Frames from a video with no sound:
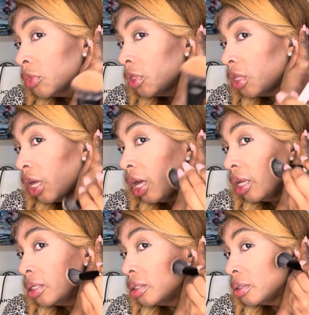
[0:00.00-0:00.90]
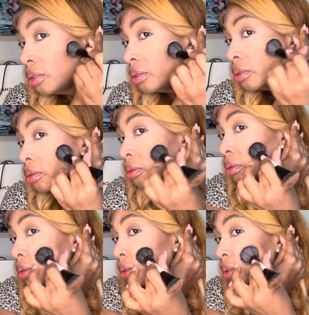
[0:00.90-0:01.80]
that
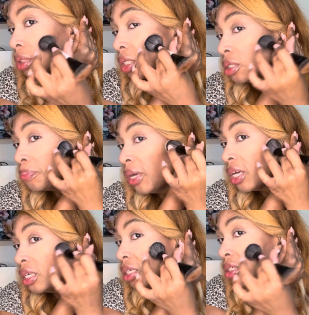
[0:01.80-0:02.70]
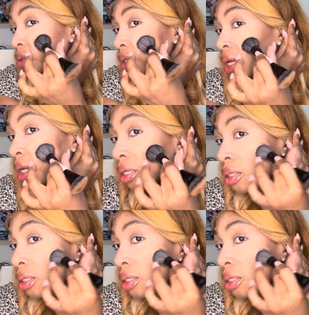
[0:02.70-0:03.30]
is making it do that.